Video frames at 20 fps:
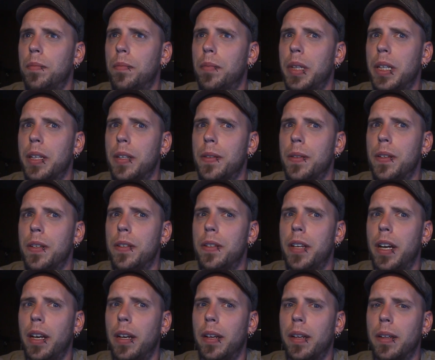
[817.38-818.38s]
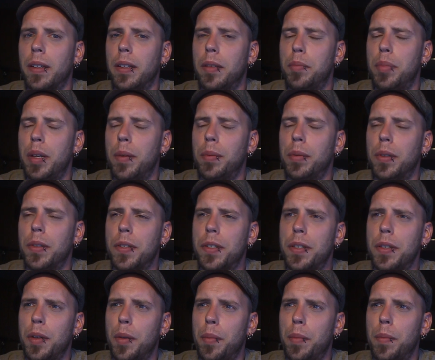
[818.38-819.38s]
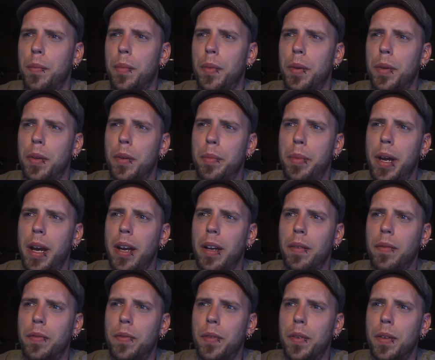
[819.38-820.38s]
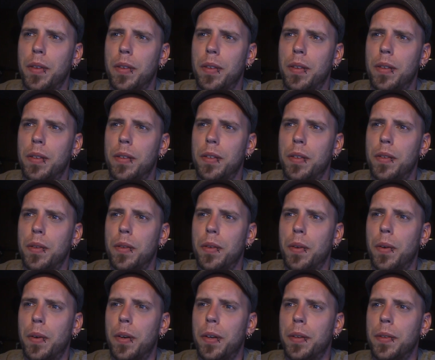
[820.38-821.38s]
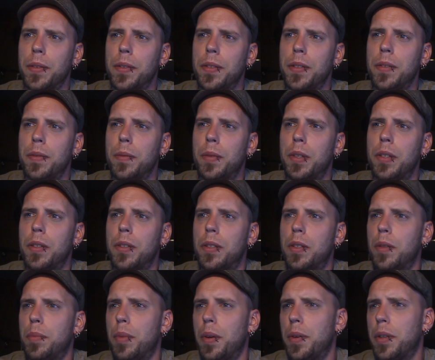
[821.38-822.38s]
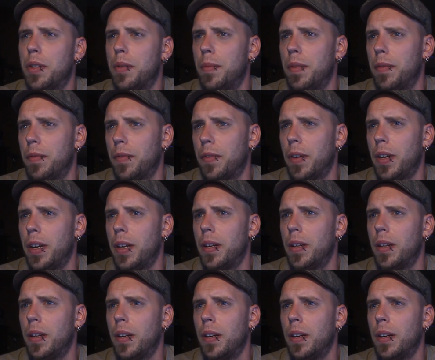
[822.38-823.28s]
because then technically people are they're paying for the tutorials, which are supposed to be free,